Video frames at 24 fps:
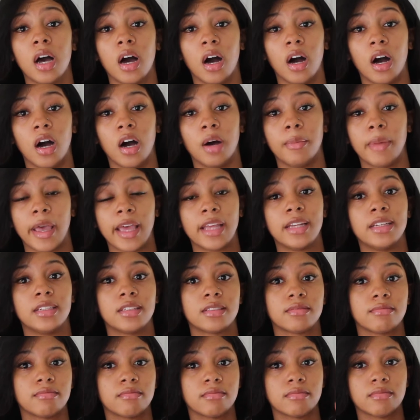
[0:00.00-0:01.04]
Um,
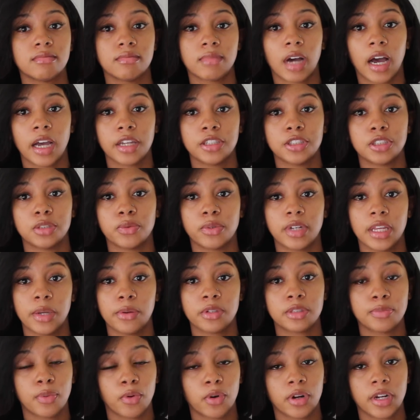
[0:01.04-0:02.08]
and mind you, when he
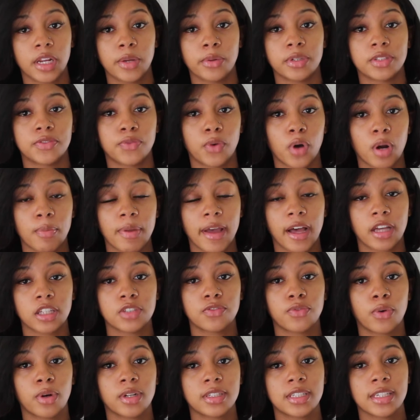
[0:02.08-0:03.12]
was born, he was four
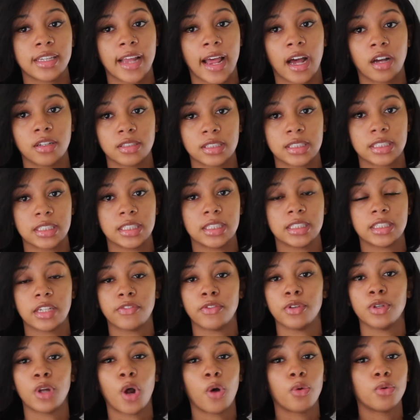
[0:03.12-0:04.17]
pounds, 14 ounces.
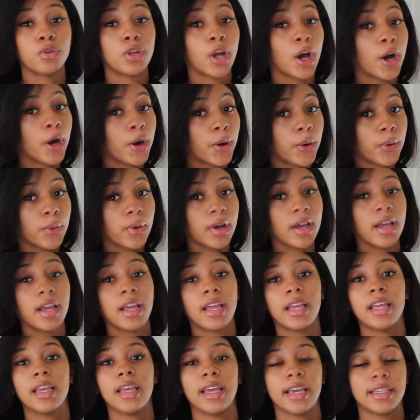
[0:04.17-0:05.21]
If you don't know,
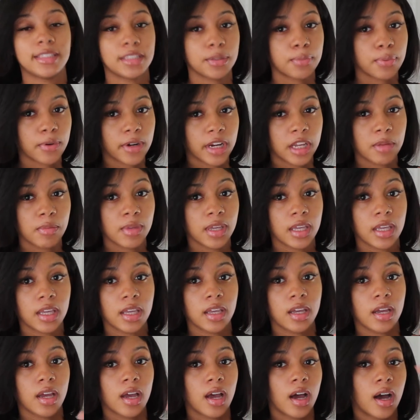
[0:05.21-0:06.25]
he is a
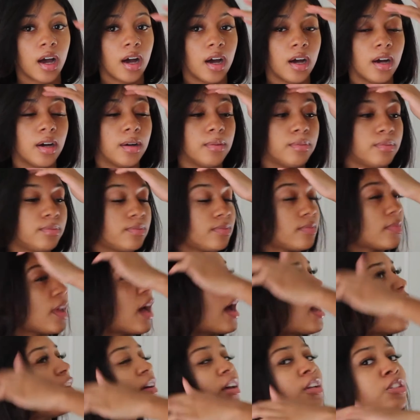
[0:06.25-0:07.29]
preemie. Um,
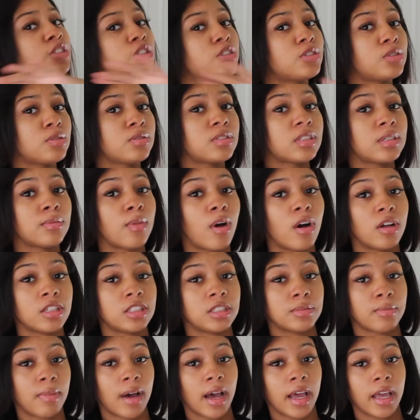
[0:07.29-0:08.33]
I introduced him
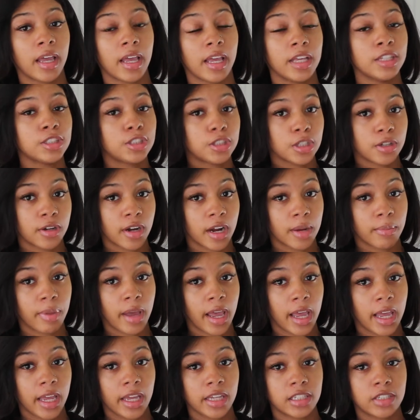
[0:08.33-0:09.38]
onto my Instagram
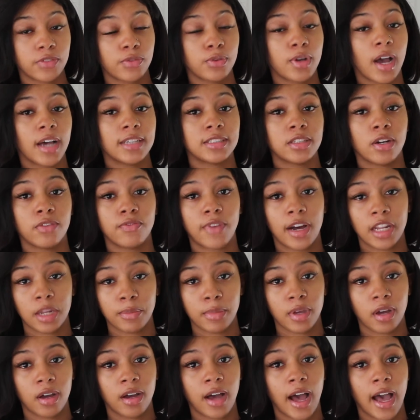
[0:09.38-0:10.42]
page. If you guys don't follow
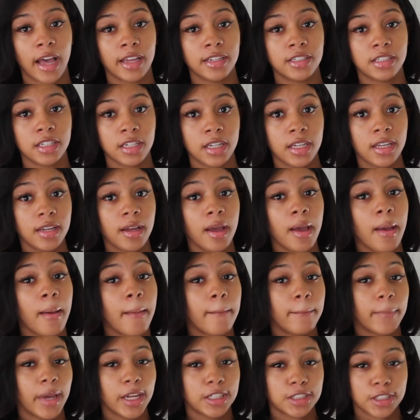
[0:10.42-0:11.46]
me on IG,
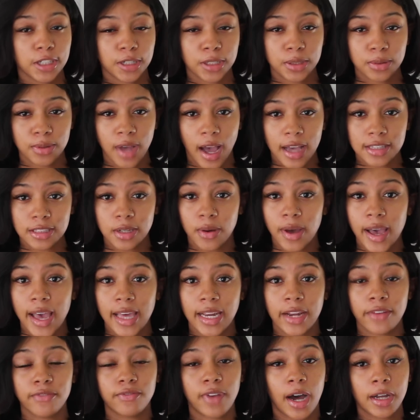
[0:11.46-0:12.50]
make sure you guys go
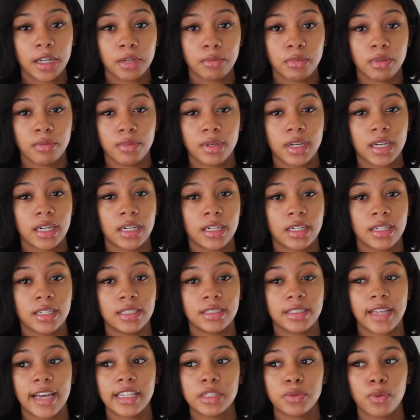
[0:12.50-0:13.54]
ahead and follow me
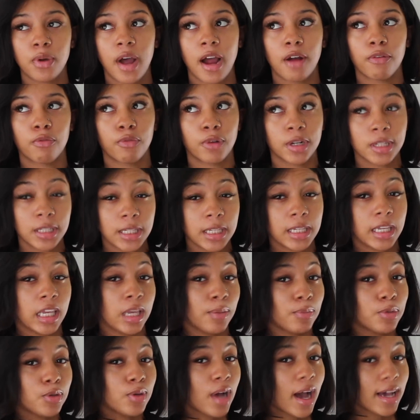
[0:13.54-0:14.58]
because that's where I really
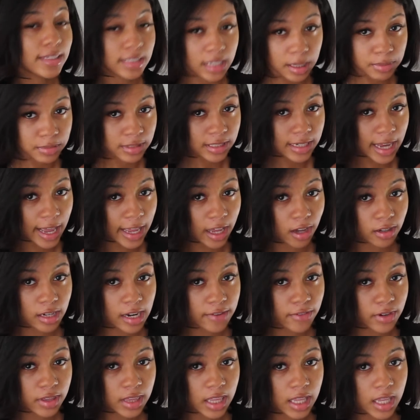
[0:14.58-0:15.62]
keep you guys up to date on
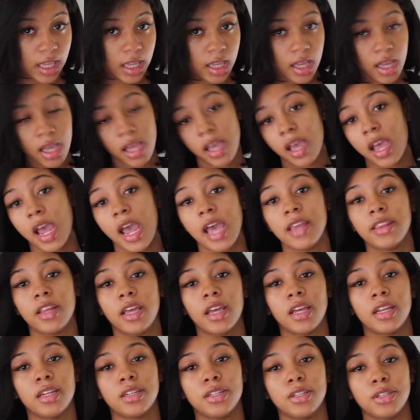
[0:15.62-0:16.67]
everything. And
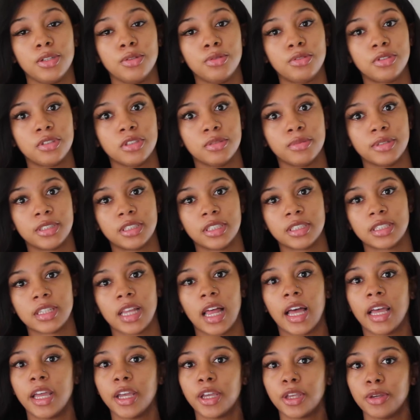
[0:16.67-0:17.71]
then YouTube is just
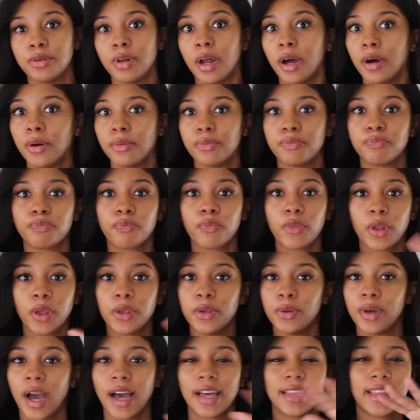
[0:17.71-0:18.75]
like, you know,
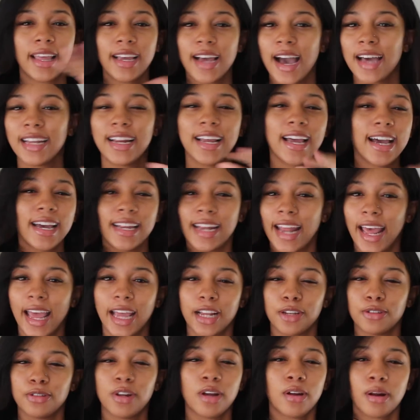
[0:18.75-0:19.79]
you got, they kind of
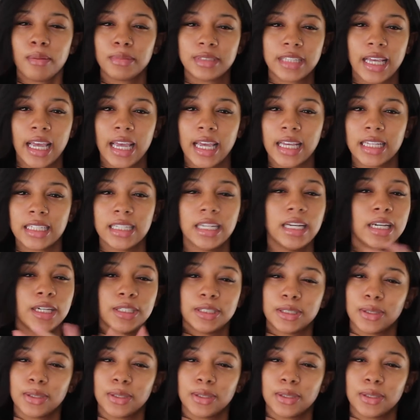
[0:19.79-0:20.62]
connect, you know what I'm saying?